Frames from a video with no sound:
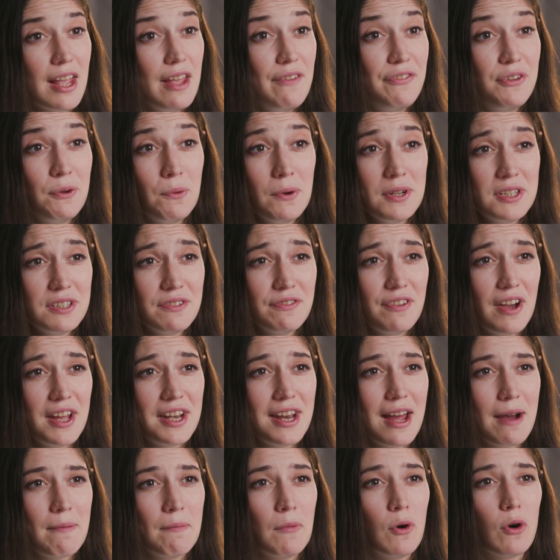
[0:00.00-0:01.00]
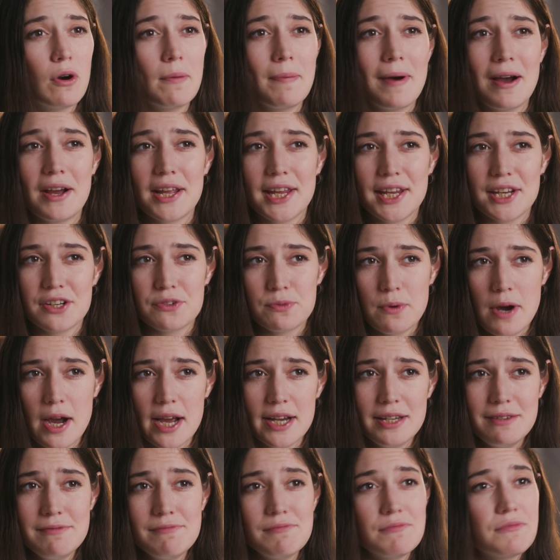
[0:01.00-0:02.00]
If you want to find out more about each
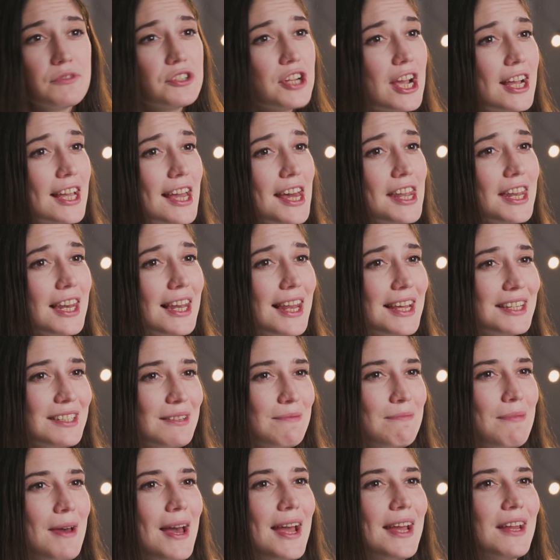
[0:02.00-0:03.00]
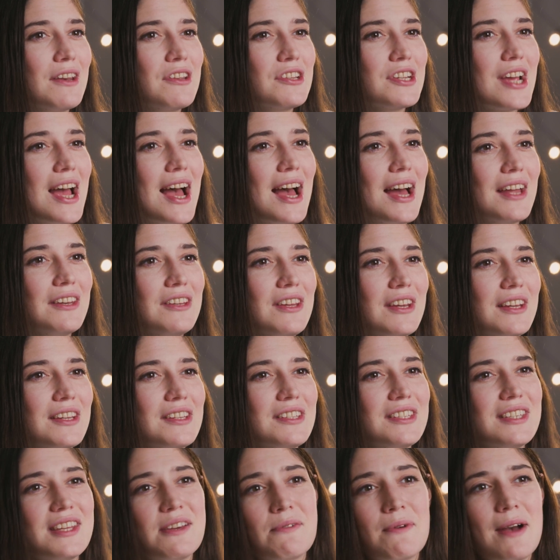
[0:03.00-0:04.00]
wine, check out the lesson page and you can
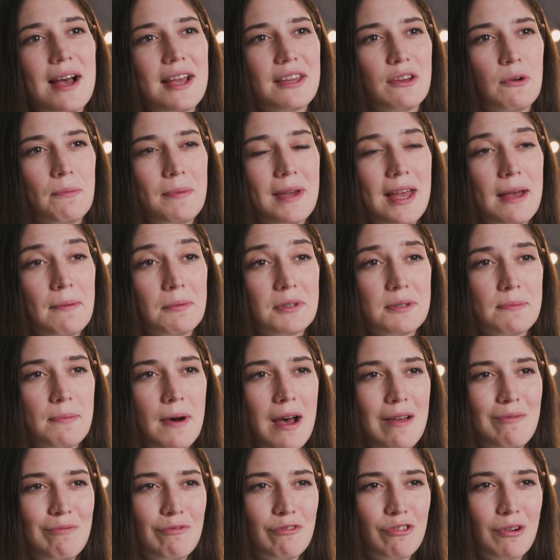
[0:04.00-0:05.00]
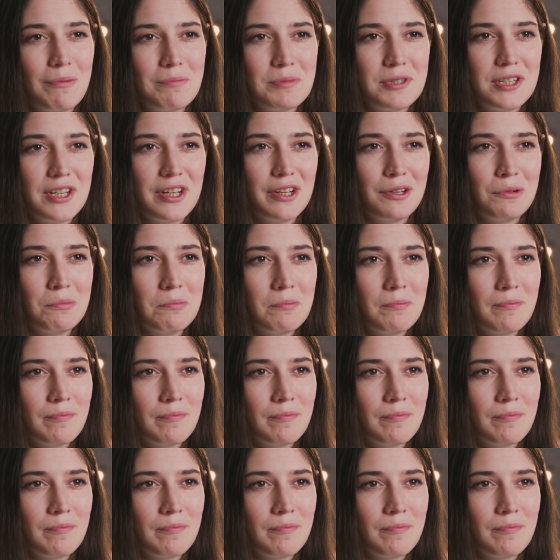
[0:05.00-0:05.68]
see where you'll be able to buy them from too.